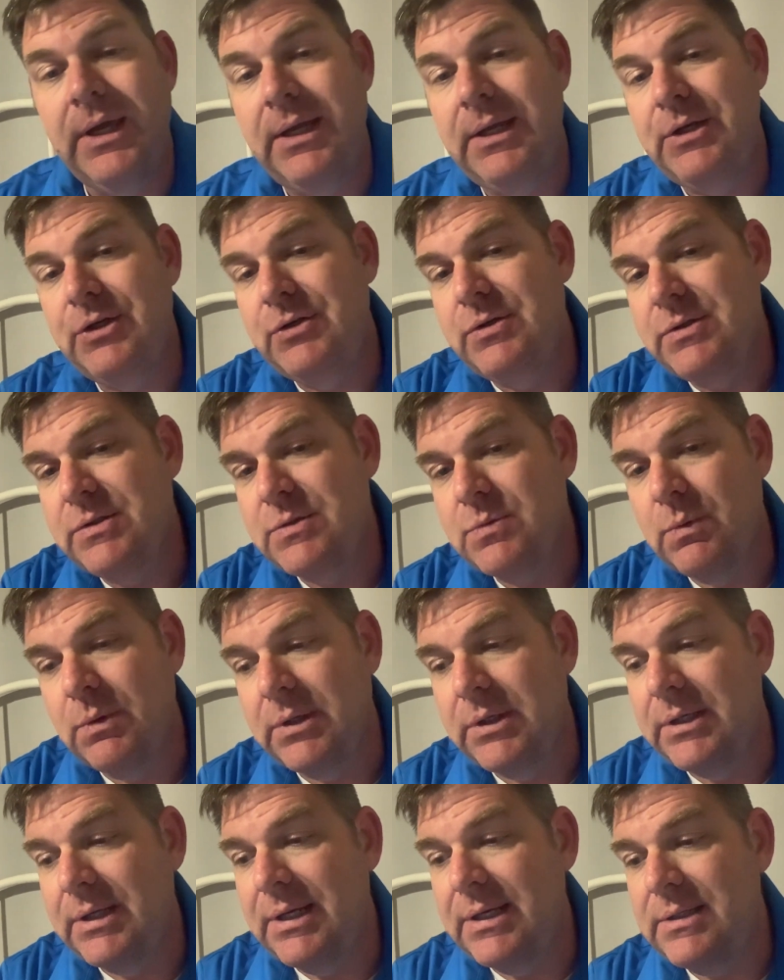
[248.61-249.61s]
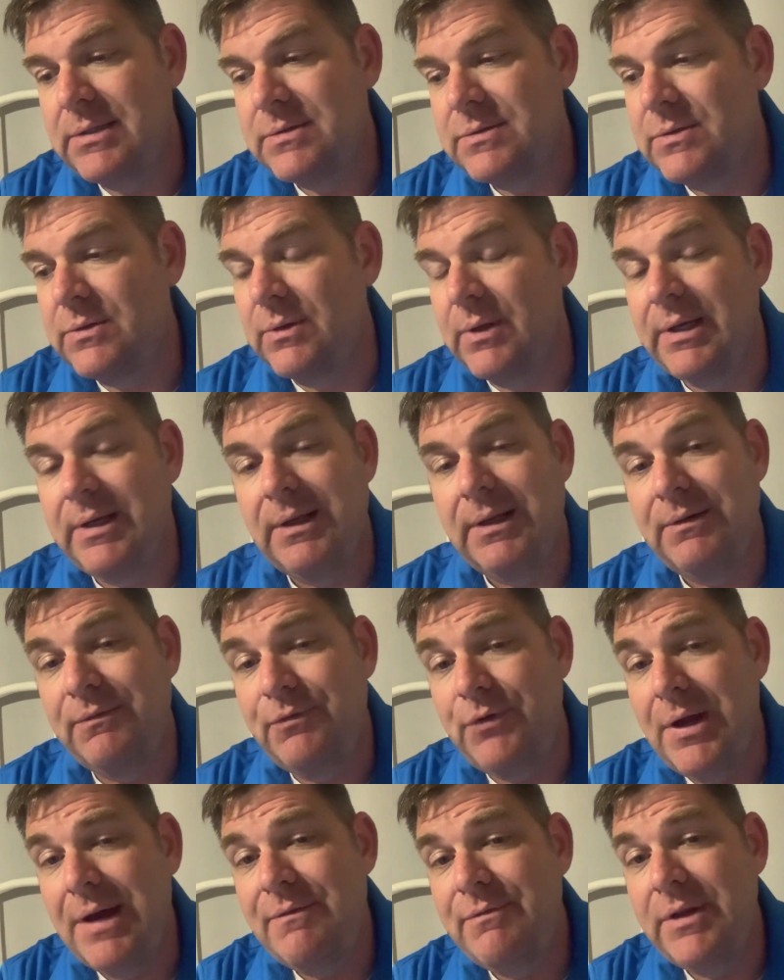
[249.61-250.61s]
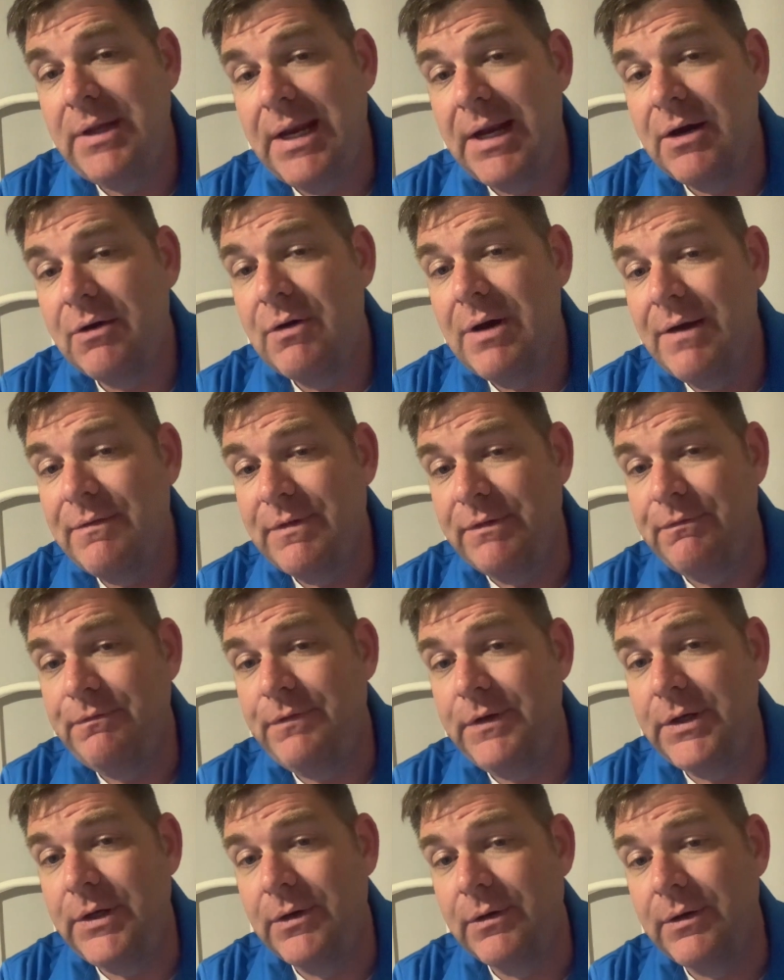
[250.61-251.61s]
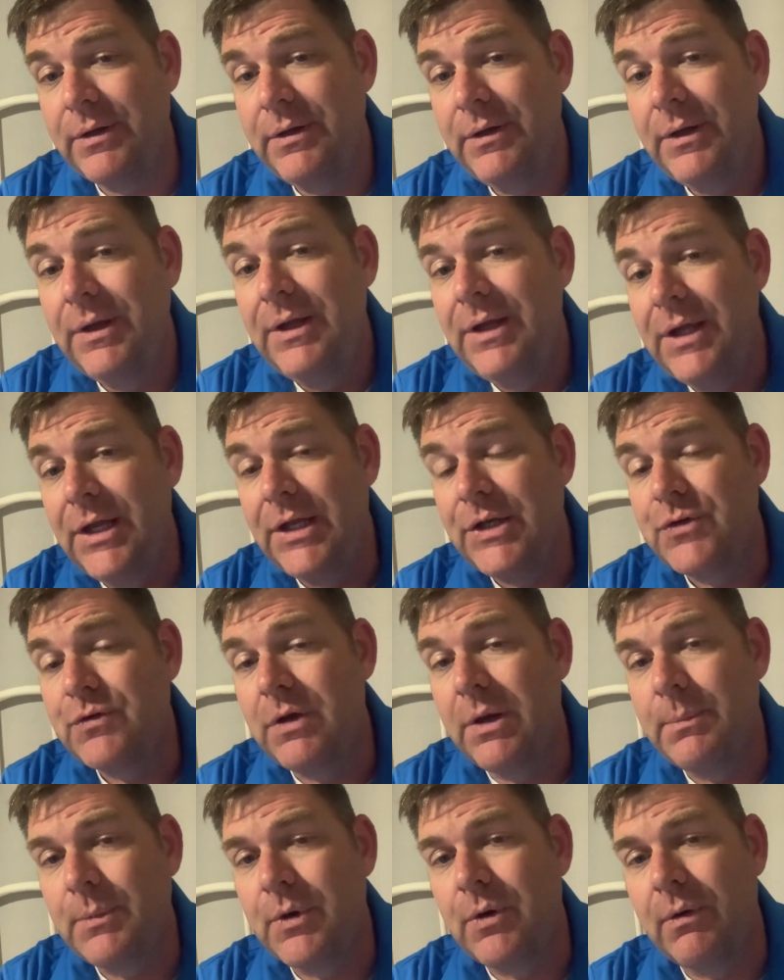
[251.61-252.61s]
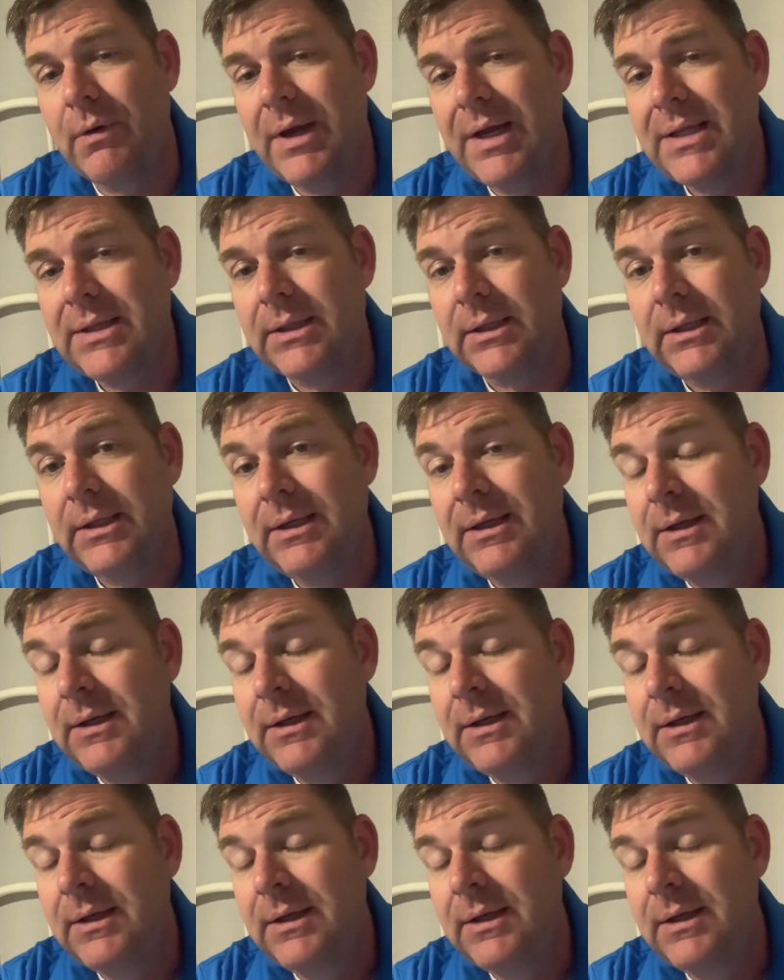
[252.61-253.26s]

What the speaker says: And you just want and if you have the aircraft configured and trimmed correctly,